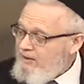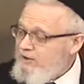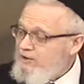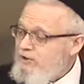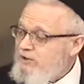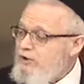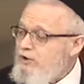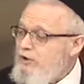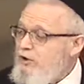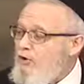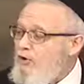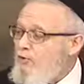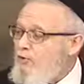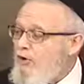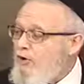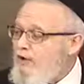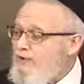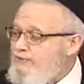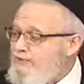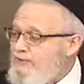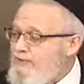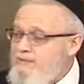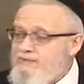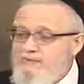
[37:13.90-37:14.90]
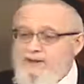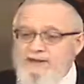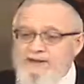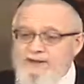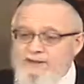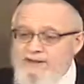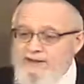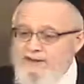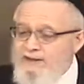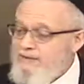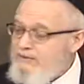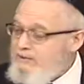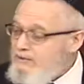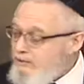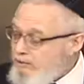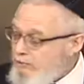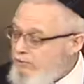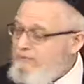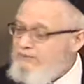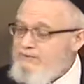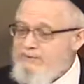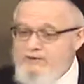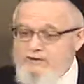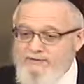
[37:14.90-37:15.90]
to go onto the money, that, the
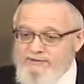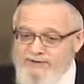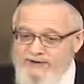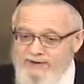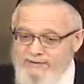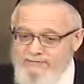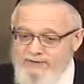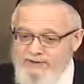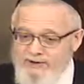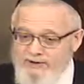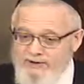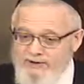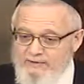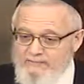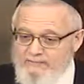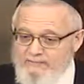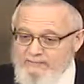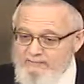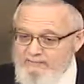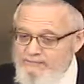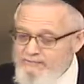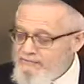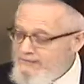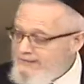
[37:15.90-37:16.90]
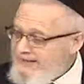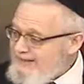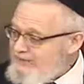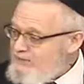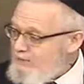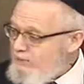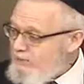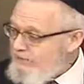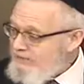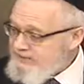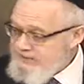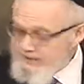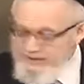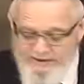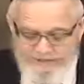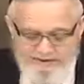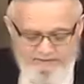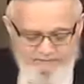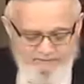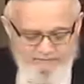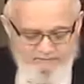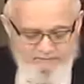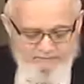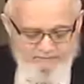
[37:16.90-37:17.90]
equivalent of that money. That's what we say.
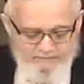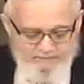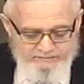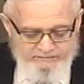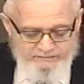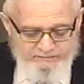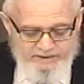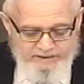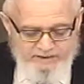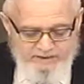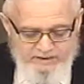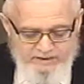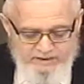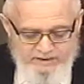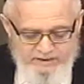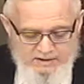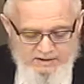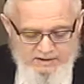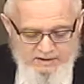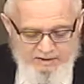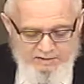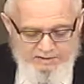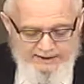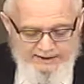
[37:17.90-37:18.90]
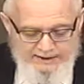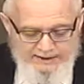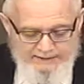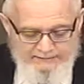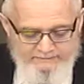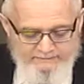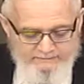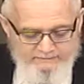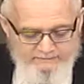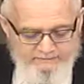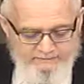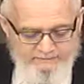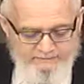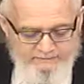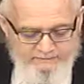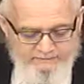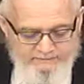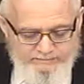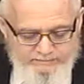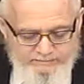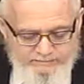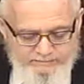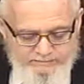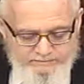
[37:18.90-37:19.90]
Okay?
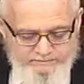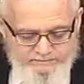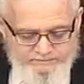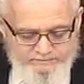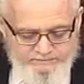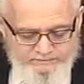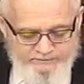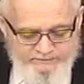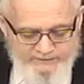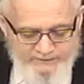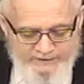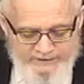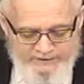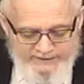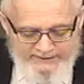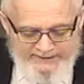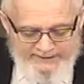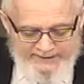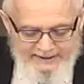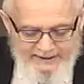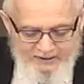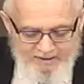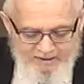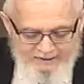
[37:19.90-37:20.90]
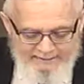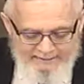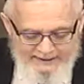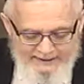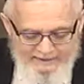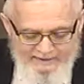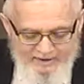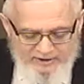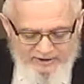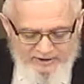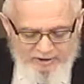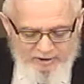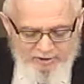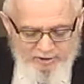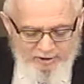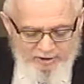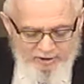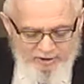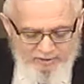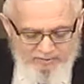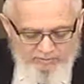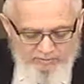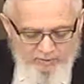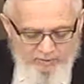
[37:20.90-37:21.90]
The equal the
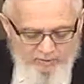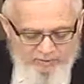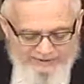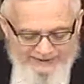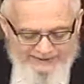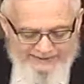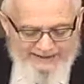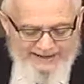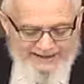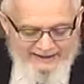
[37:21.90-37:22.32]
mosa